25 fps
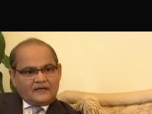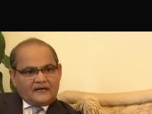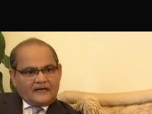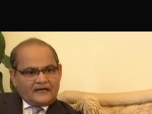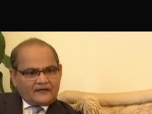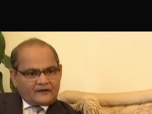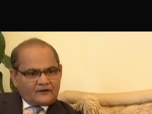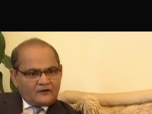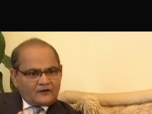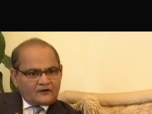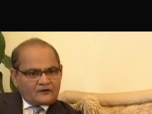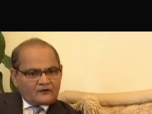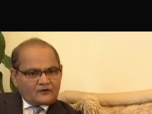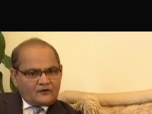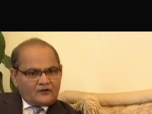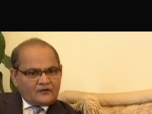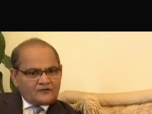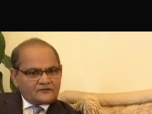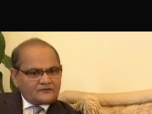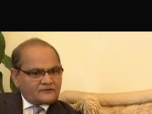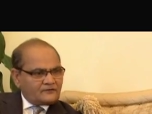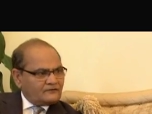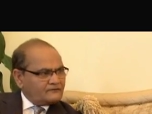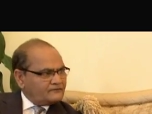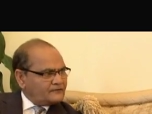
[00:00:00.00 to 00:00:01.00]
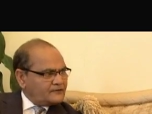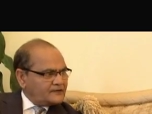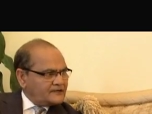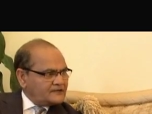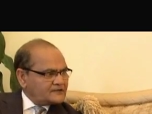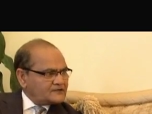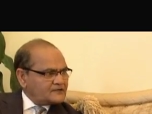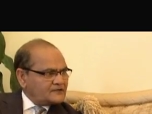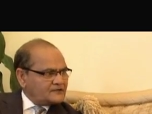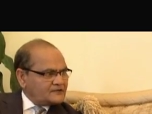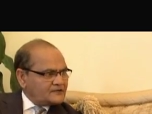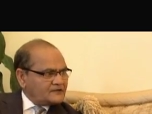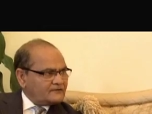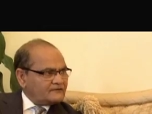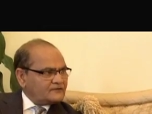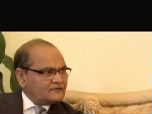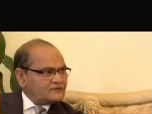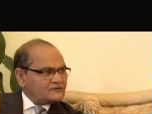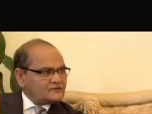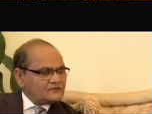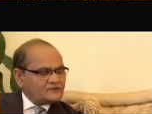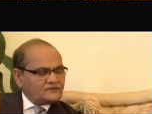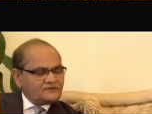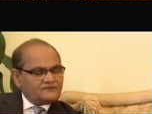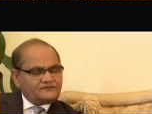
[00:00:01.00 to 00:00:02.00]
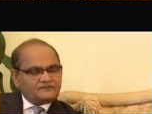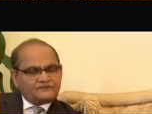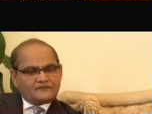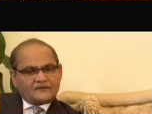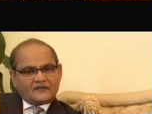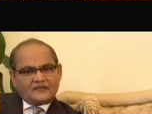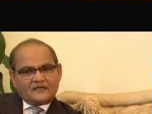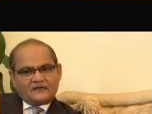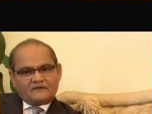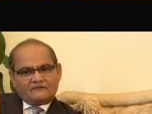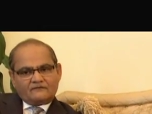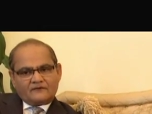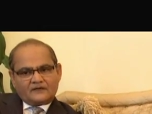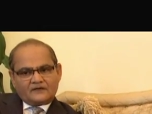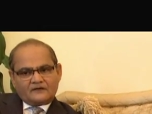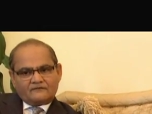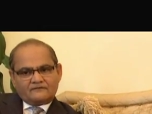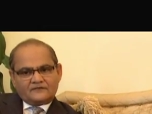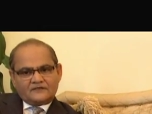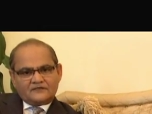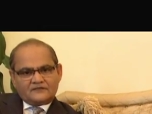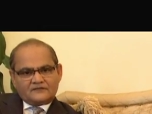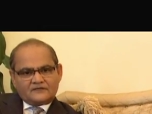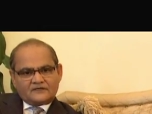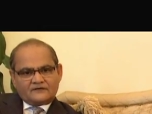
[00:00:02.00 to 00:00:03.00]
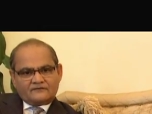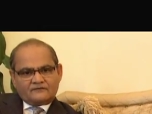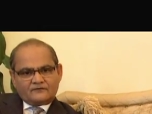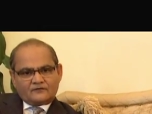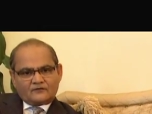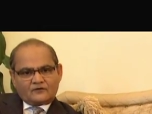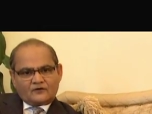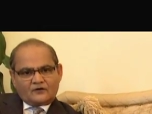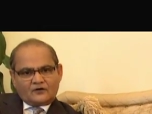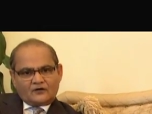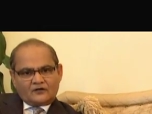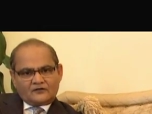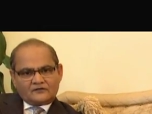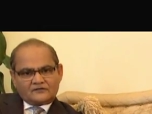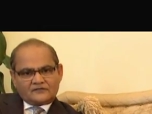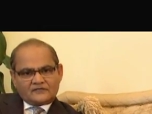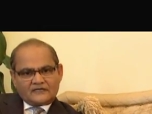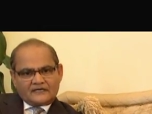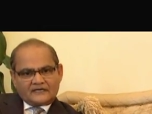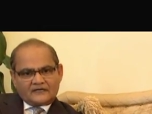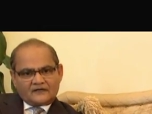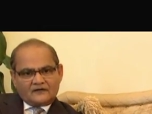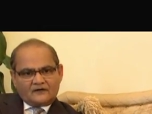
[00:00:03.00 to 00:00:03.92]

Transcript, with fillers: I got calls from various interviews, and one of the interview calls I